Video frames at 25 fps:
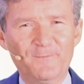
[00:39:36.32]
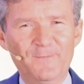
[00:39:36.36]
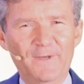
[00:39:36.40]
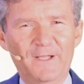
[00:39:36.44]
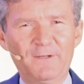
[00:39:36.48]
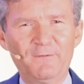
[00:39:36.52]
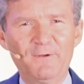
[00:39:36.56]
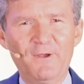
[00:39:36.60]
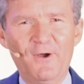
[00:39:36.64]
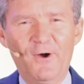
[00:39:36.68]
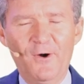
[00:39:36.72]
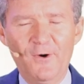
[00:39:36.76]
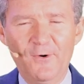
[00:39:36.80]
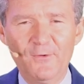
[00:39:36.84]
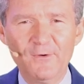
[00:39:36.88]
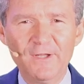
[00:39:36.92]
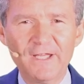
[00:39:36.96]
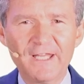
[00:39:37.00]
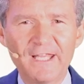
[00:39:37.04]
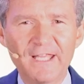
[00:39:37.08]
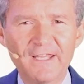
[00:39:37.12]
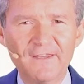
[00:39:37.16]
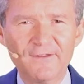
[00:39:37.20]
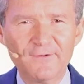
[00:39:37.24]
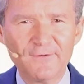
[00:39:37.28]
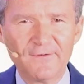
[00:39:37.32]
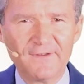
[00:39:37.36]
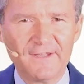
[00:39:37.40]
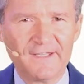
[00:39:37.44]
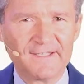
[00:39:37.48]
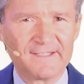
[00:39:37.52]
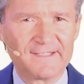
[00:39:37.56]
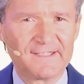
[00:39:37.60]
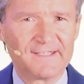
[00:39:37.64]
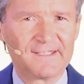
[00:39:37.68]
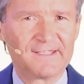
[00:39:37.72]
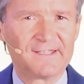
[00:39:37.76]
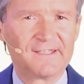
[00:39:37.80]
But we only can do
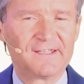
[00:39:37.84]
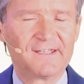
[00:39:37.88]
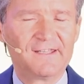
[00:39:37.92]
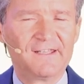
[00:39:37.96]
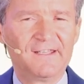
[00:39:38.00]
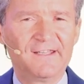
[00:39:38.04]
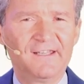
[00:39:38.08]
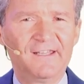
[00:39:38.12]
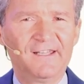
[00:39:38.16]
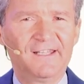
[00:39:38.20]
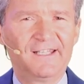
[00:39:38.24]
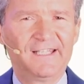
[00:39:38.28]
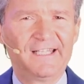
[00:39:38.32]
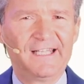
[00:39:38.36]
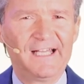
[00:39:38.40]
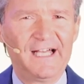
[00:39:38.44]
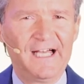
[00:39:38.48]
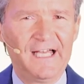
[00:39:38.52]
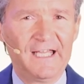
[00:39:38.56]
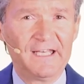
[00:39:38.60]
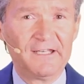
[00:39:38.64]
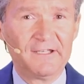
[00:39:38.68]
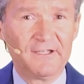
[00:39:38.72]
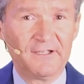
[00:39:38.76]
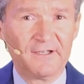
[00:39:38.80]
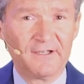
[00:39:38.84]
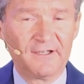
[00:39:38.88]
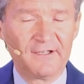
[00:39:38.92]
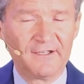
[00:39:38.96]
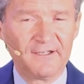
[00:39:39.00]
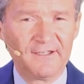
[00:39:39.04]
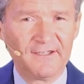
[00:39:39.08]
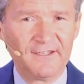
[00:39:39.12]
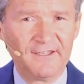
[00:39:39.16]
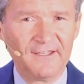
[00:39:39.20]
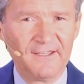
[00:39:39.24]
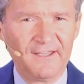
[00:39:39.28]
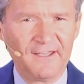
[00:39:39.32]
this under
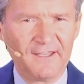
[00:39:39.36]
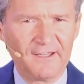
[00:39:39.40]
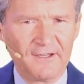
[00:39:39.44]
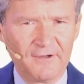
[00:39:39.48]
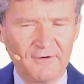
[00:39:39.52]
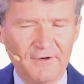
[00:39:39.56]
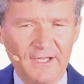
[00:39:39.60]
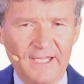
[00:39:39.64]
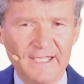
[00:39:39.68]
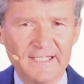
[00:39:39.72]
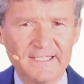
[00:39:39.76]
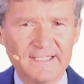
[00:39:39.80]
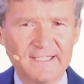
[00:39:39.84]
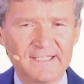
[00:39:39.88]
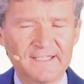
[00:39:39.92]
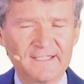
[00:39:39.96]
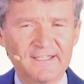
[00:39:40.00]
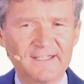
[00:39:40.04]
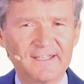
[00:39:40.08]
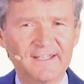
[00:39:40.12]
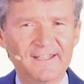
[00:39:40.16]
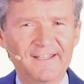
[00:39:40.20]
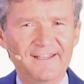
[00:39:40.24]
grace